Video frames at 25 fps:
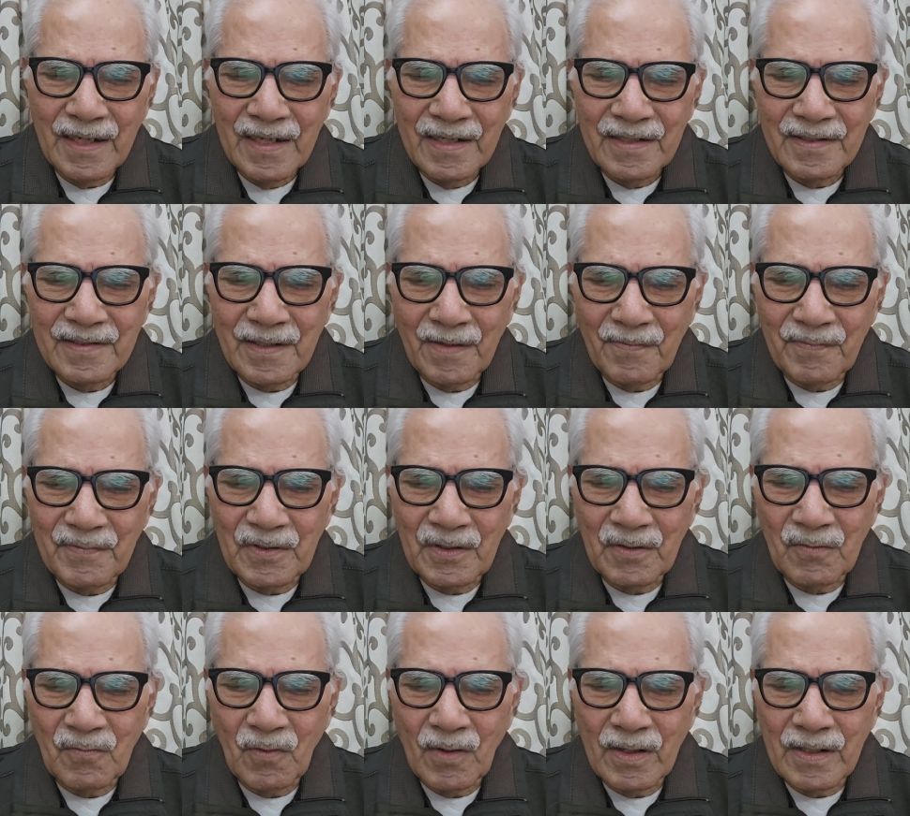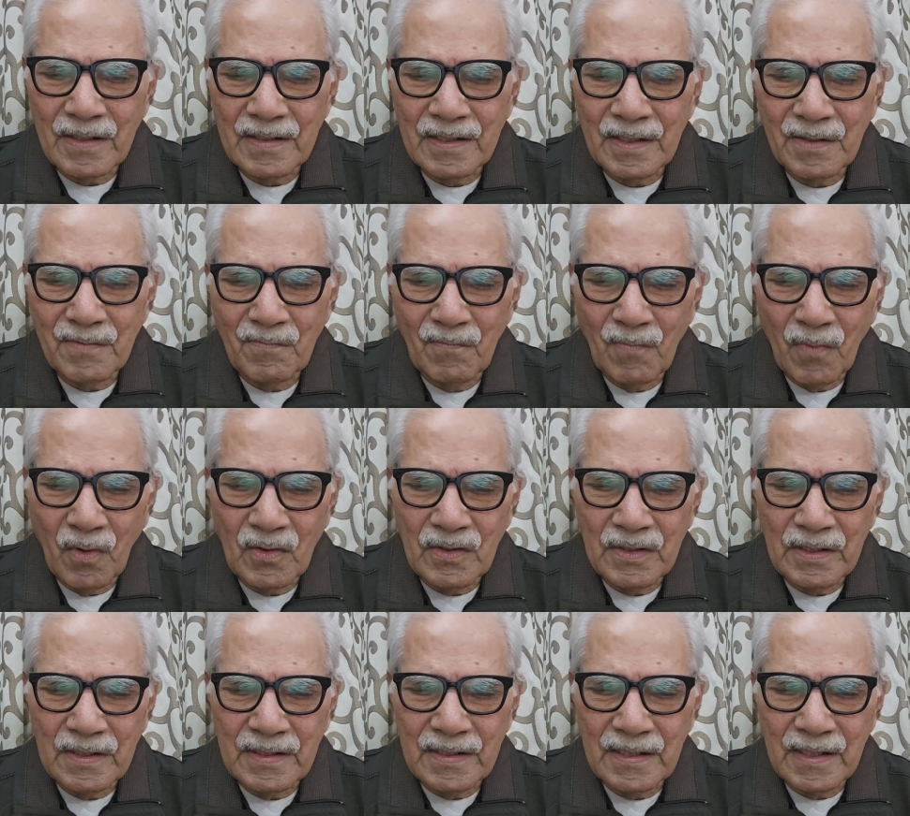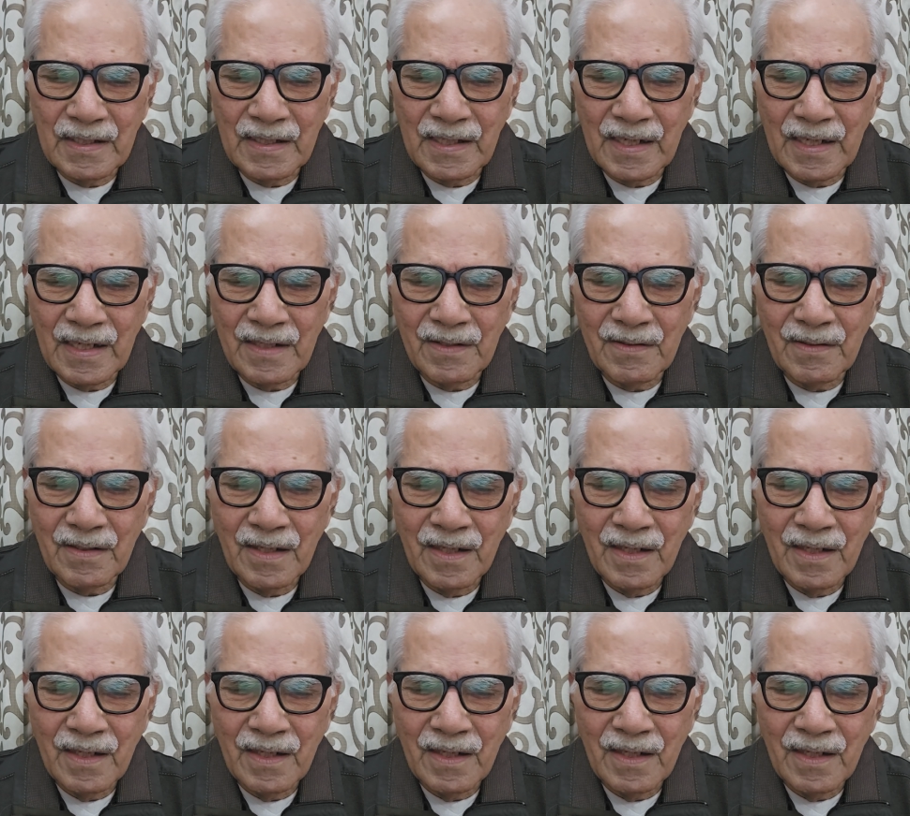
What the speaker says: subsequent and monitoring and